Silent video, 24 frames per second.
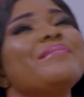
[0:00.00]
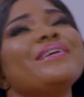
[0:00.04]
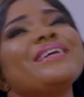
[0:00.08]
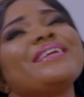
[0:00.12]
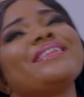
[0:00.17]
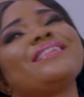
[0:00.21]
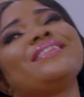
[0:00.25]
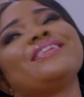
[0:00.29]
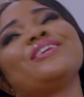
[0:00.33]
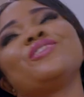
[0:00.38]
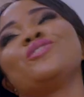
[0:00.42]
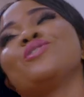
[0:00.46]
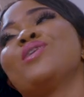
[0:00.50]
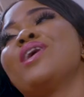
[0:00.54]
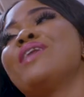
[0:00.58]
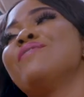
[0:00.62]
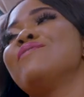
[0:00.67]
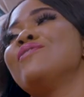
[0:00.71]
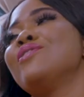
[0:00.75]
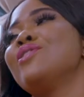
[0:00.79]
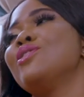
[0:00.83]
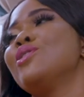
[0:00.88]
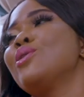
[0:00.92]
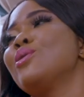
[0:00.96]
Maybe you have
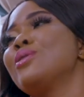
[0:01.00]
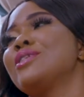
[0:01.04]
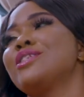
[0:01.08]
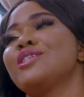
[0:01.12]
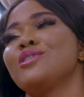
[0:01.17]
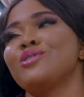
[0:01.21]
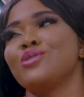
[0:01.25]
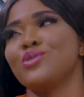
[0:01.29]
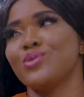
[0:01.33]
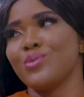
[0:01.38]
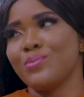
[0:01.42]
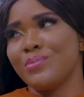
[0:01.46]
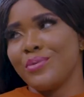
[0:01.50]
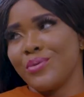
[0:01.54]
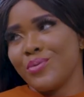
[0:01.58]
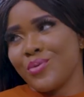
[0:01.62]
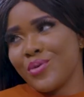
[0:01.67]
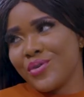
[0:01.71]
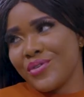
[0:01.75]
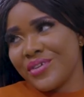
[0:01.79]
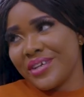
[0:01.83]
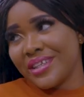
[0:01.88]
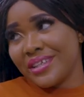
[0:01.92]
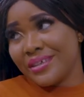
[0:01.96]
nothing to be
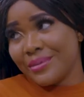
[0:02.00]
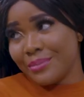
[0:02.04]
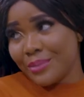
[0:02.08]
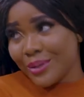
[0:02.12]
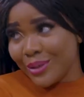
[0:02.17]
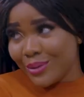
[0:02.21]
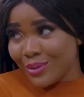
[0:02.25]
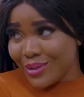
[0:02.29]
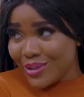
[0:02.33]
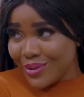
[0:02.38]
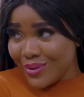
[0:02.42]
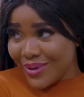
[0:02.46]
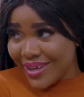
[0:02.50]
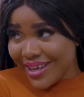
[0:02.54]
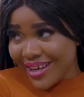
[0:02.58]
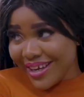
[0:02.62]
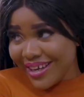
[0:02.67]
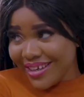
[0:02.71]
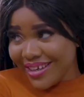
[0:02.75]
worried about, okay?